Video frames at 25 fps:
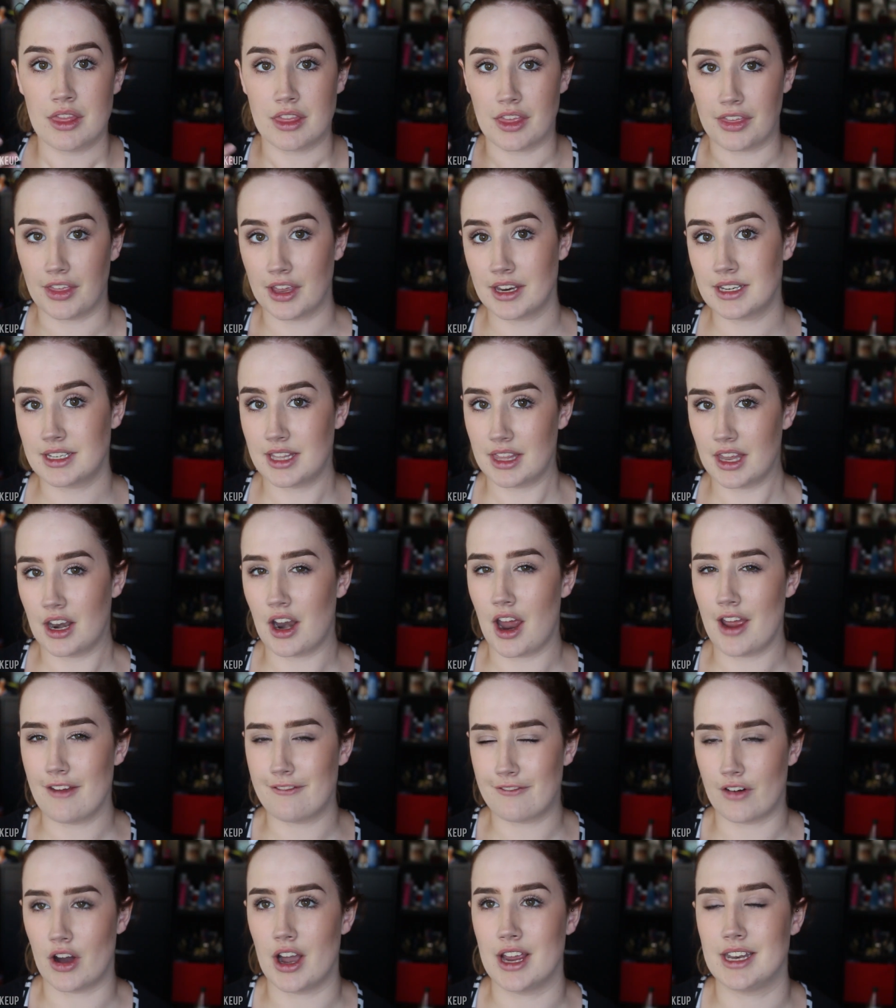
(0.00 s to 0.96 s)
The thing that
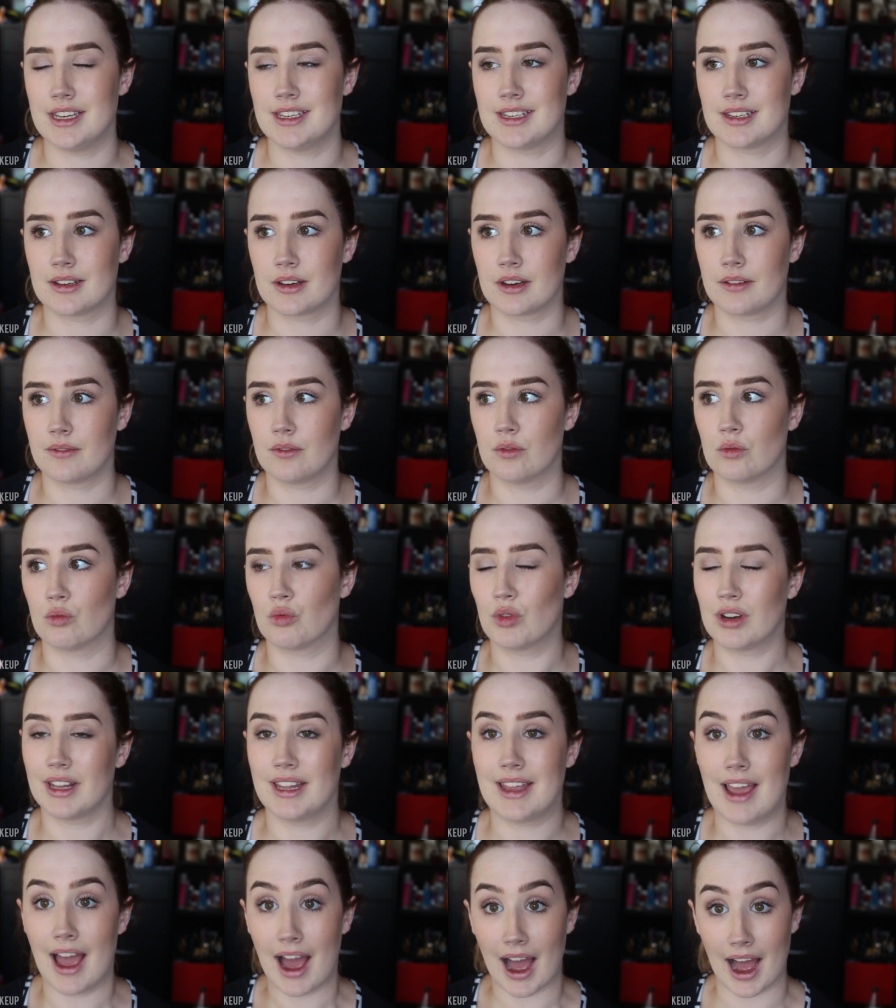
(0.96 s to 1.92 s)
I find
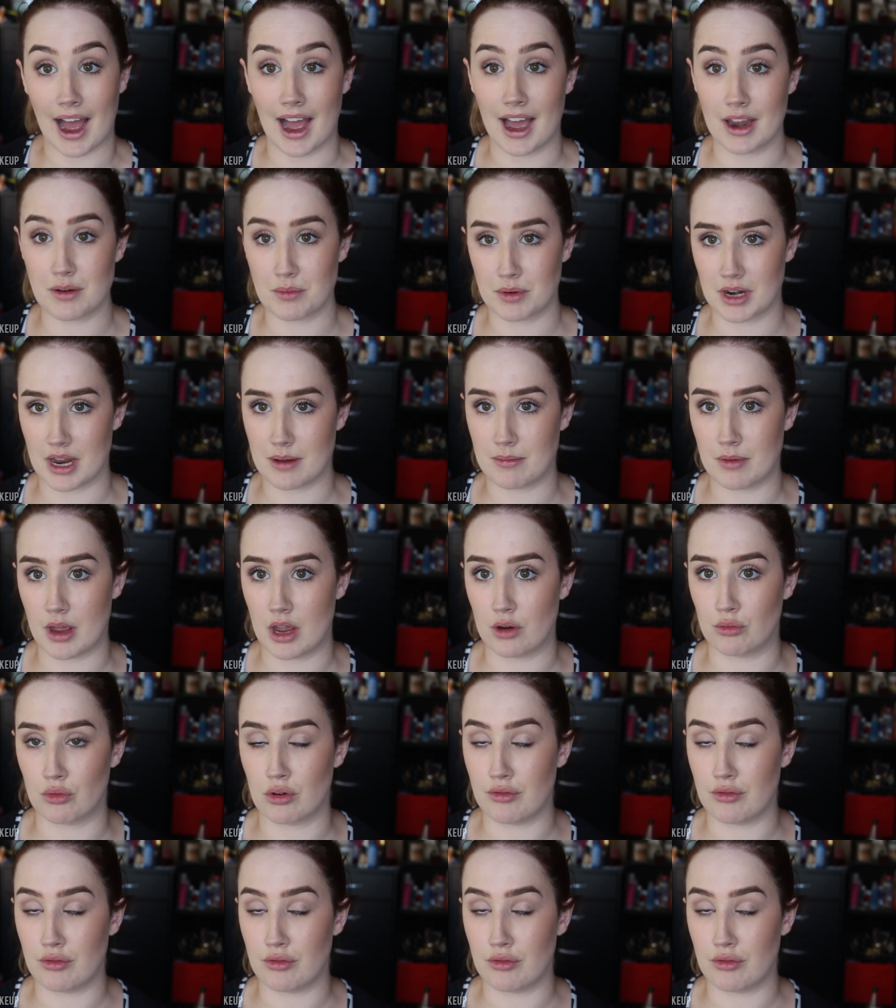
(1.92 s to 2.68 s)
really hard when I'm